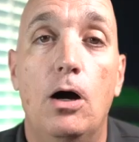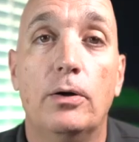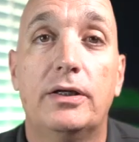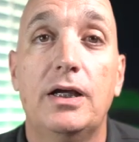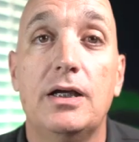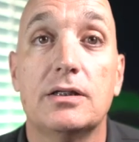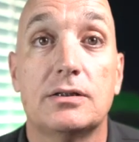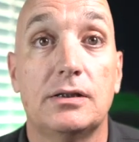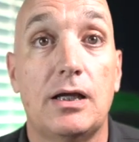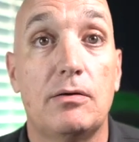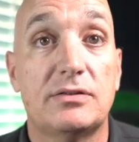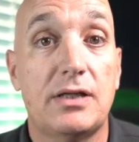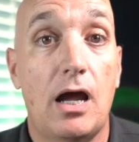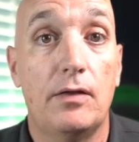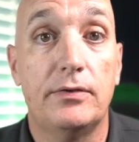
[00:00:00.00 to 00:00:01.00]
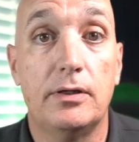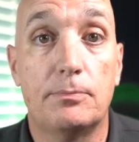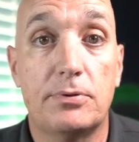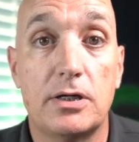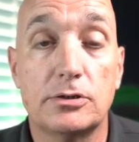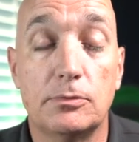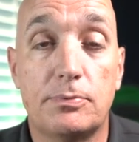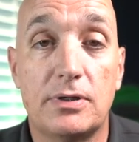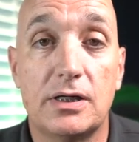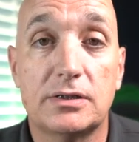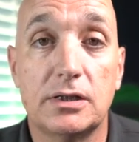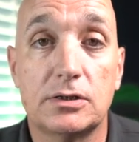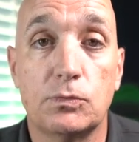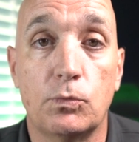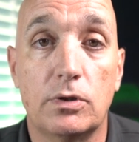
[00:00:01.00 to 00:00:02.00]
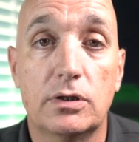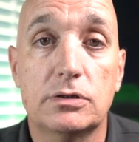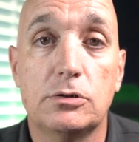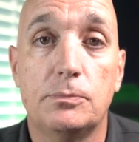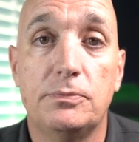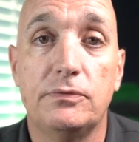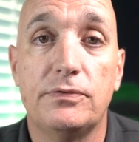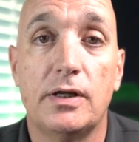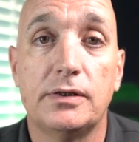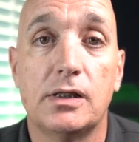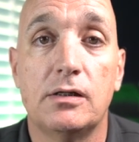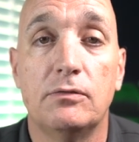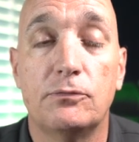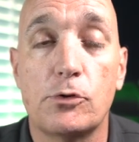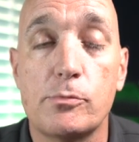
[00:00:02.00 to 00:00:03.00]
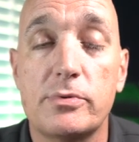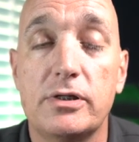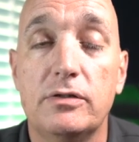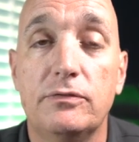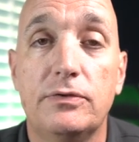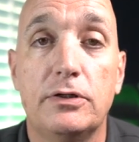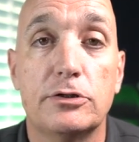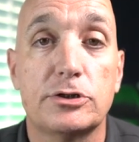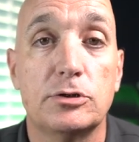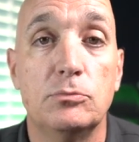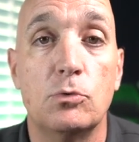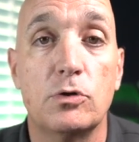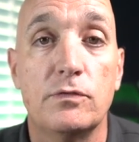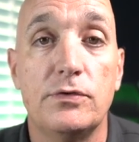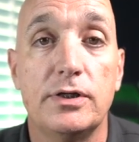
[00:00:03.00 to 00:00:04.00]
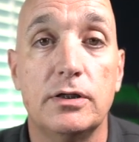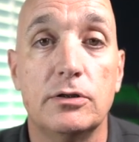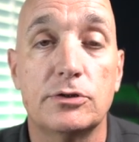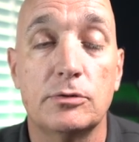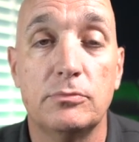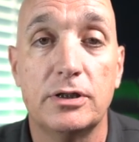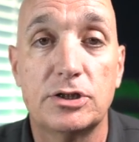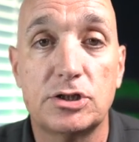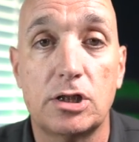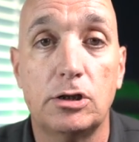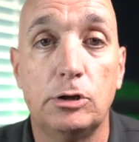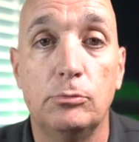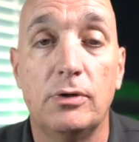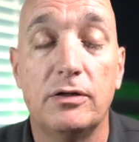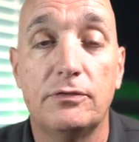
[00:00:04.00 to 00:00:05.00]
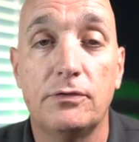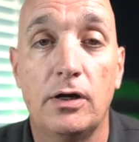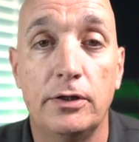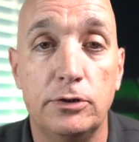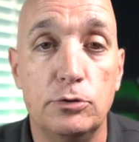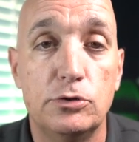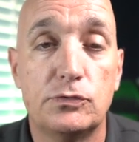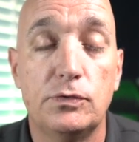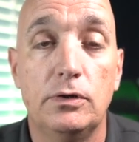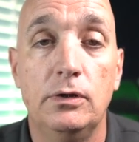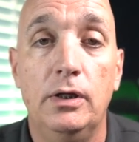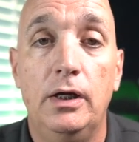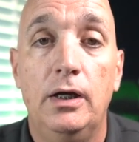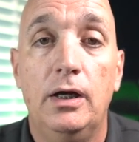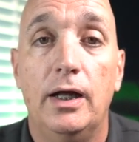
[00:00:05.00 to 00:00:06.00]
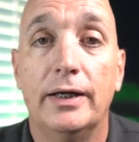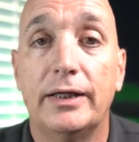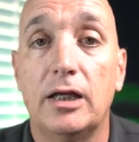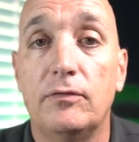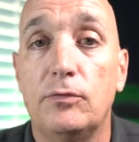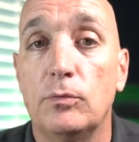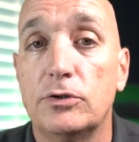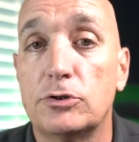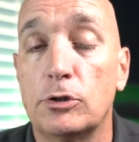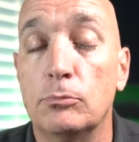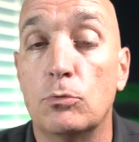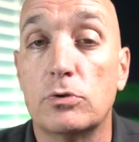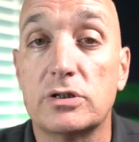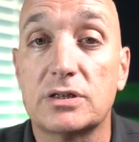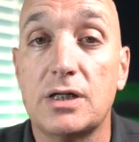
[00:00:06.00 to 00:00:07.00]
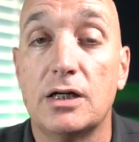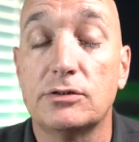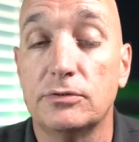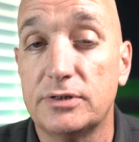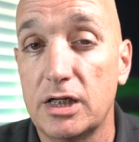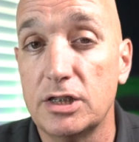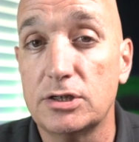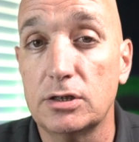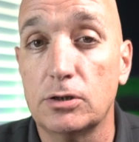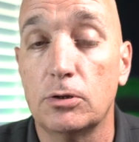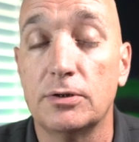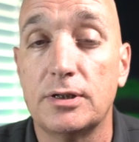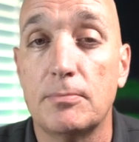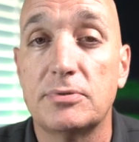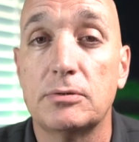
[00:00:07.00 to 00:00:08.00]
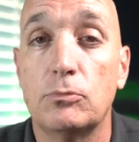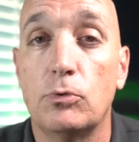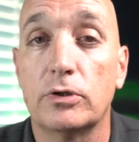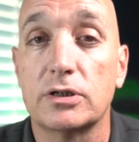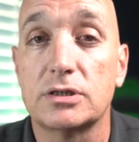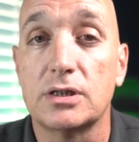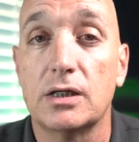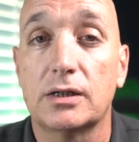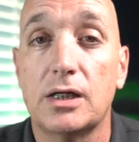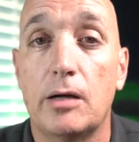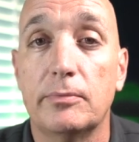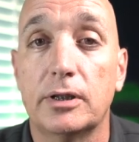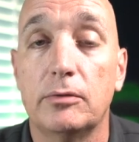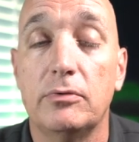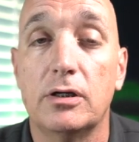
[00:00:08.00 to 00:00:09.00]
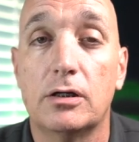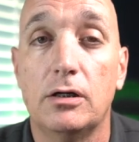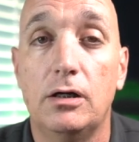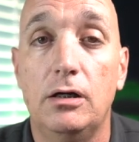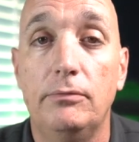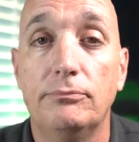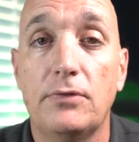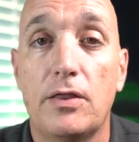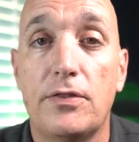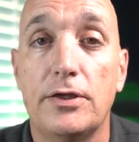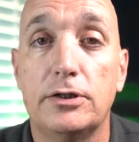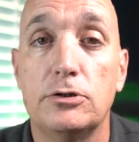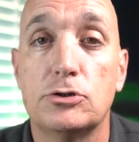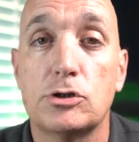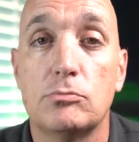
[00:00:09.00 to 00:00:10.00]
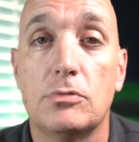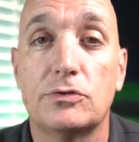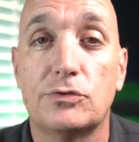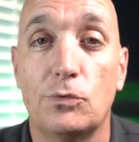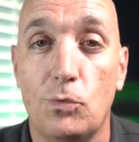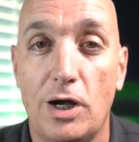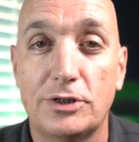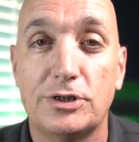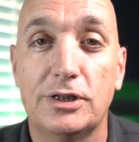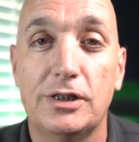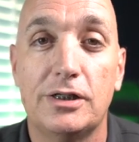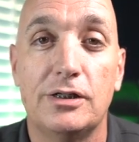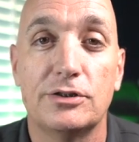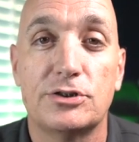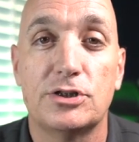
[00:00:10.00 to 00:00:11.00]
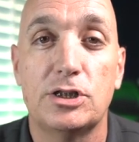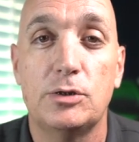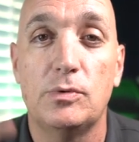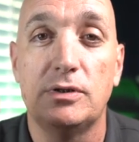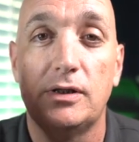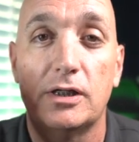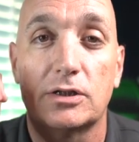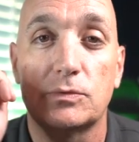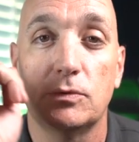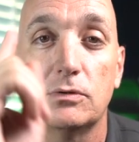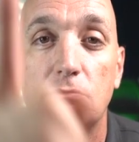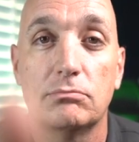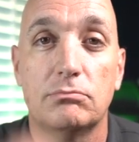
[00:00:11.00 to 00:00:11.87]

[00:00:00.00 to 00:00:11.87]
Okay, so that was how the appraisal process works. Hope you found that informative. Here's some more videos on my channel you might find useful. And again, if you want your own mortgage consultation, go to DempseyMortgage.com and give me a call. Thank you so much for watching, and I'll see you on the next one.